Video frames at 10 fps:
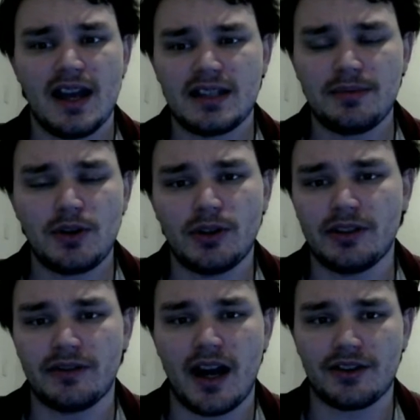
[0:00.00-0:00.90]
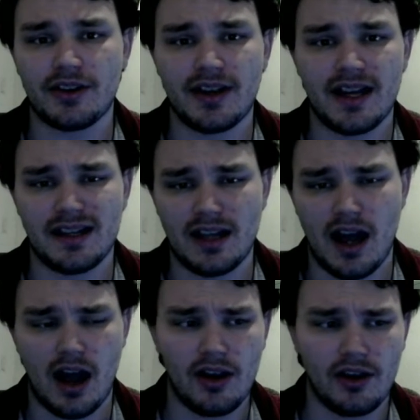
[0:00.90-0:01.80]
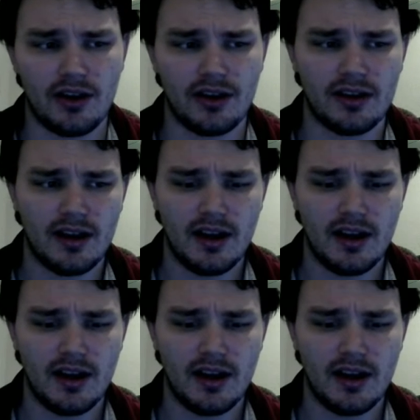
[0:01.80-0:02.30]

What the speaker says: tiptoeing around her and her